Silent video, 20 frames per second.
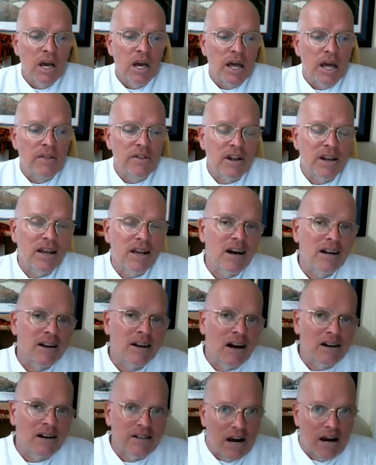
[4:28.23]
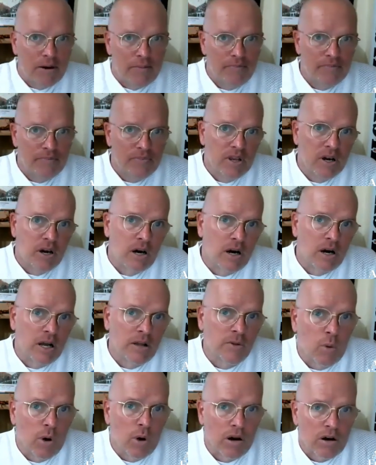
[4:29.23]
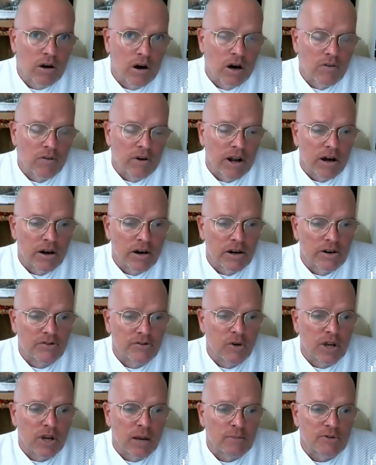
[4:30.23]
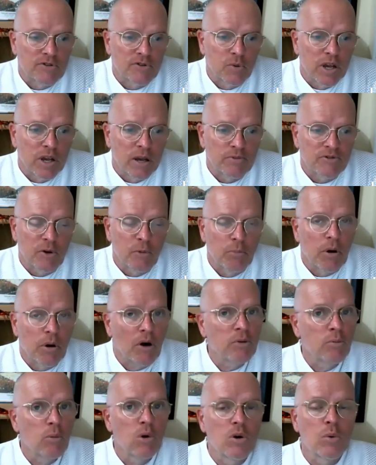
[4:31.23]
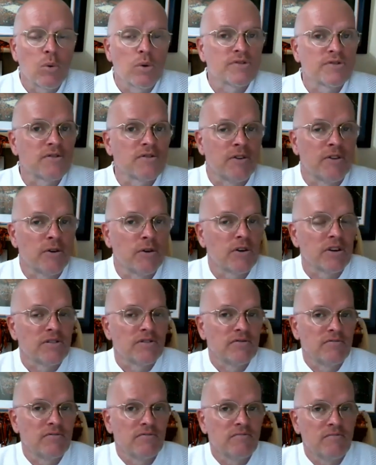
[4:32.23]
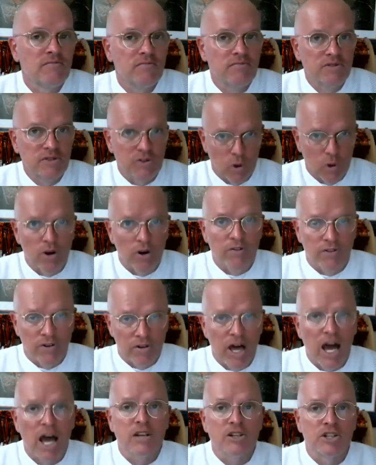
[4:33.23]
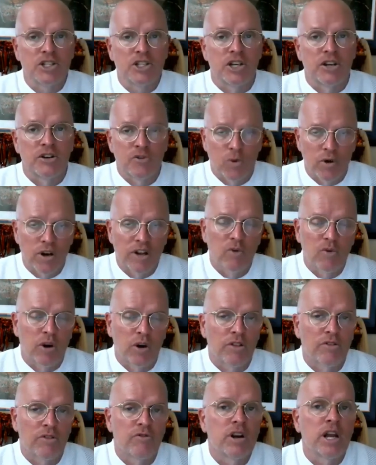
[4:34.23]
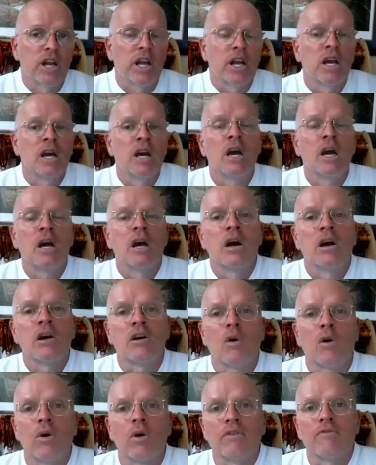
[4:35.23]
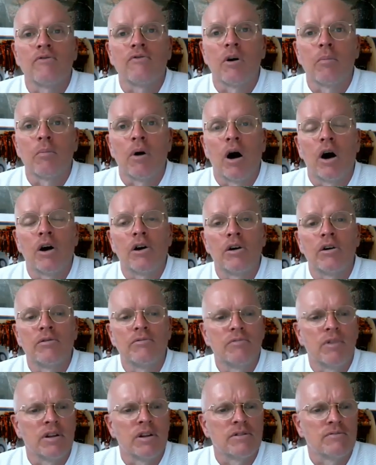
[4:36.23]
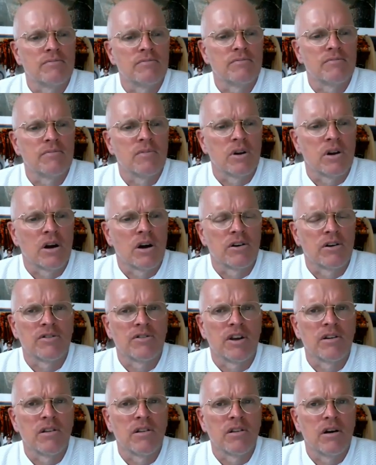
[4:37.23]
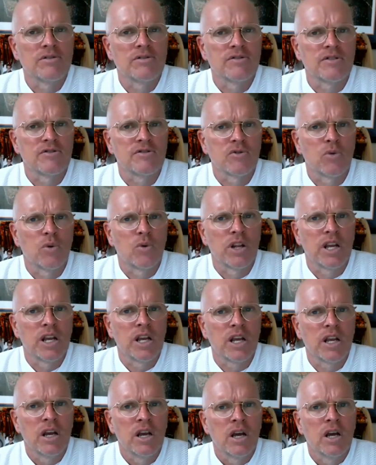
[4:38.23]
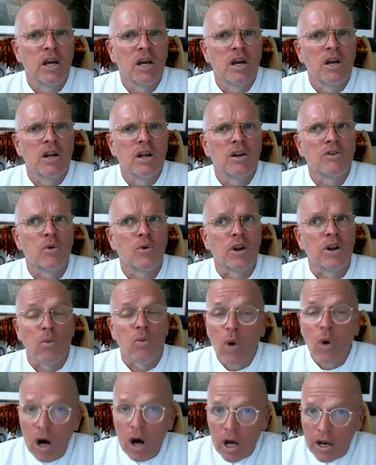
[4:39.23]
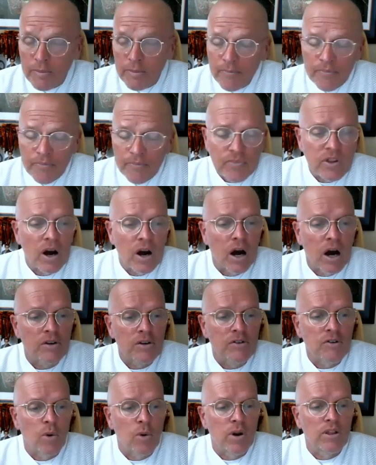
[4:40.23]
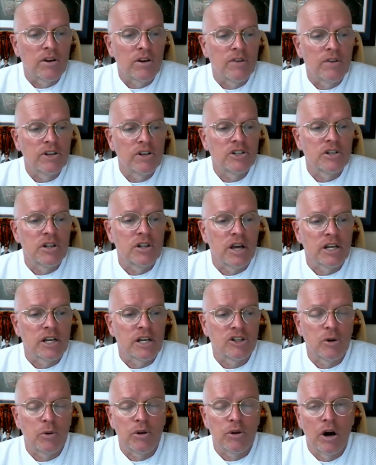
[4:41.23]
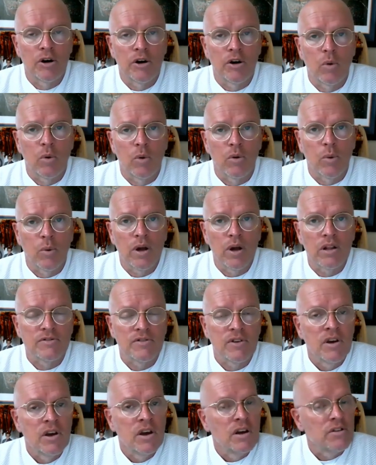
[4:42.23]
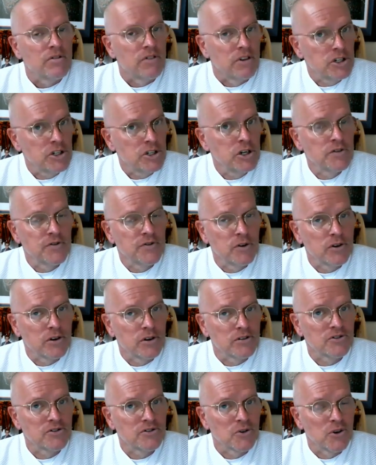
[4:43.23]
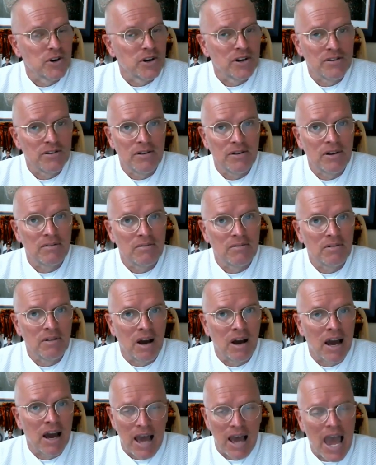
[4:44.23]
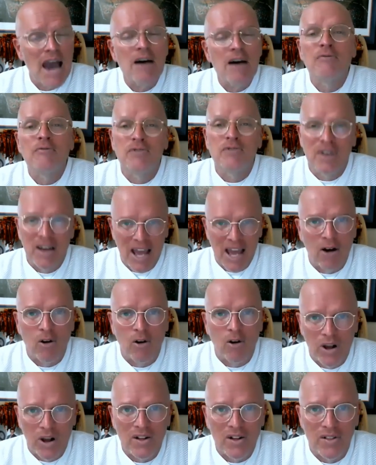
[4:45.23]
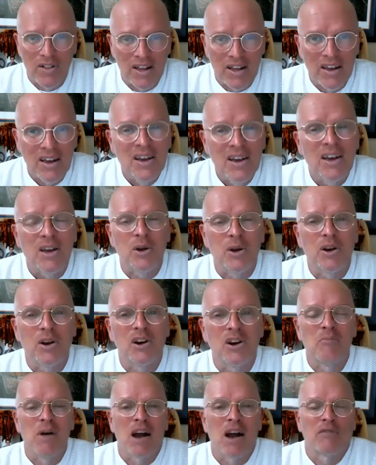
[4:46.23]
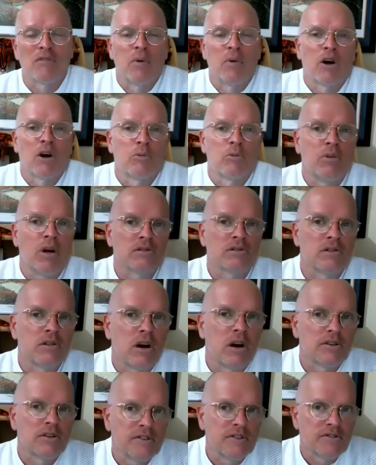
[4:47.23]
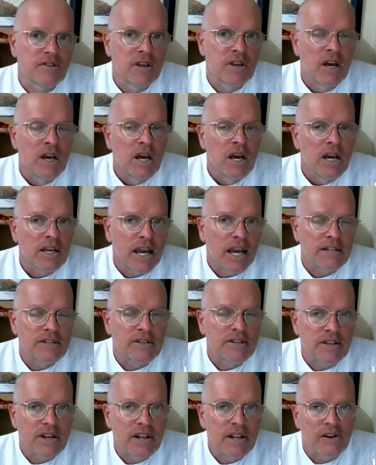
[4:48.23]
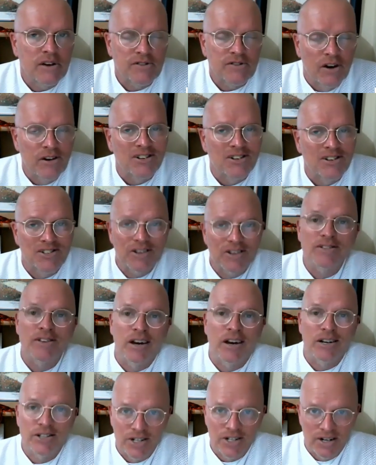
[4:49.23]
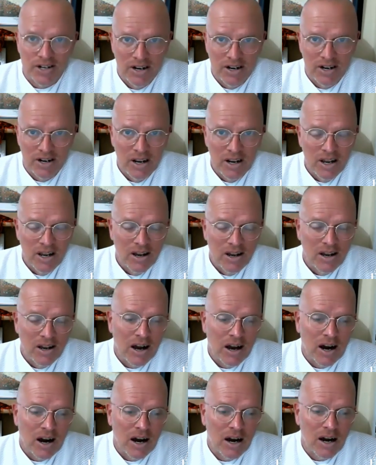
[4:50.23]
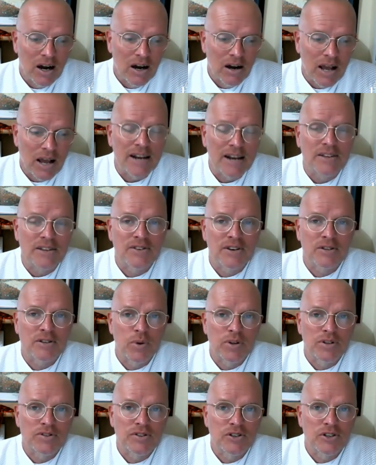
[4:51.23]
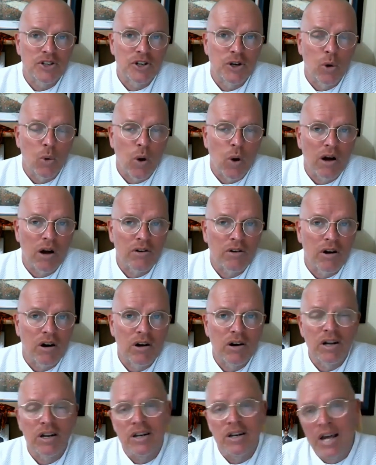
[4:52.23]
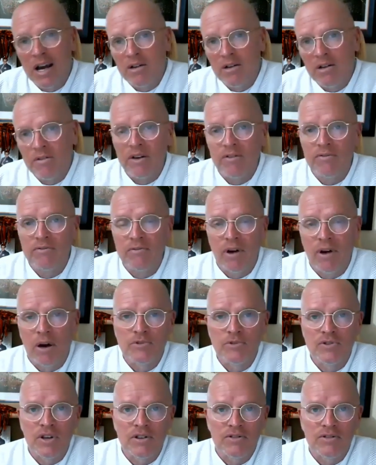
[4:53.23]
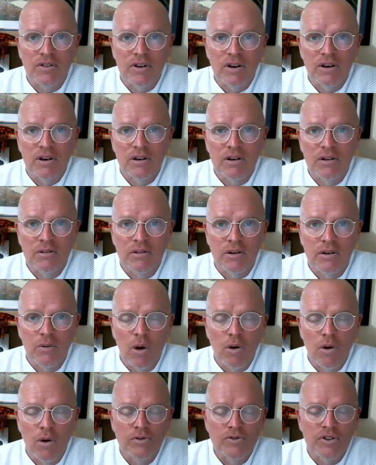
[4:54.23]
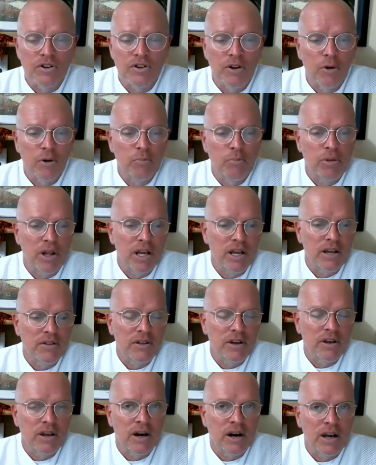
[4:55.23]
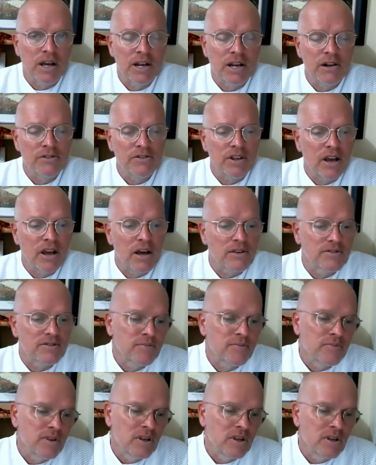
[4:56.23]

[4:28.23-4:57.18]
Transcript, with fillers: and then got knocked out uh, in the wild card round in a two game sweep. So Baltimore was the feel good story for last year, 2023, going from 100 and what, 110 losses in 2021 uh, to winning the division last year with 101 wins. This year's feel good story halved how quickly you can come back from 100 plus loss season. Kansas City lost 106 last year. Uh, 86 wins this year, wild card, and now they've upset the the O's and they're playing in the uh, NLDS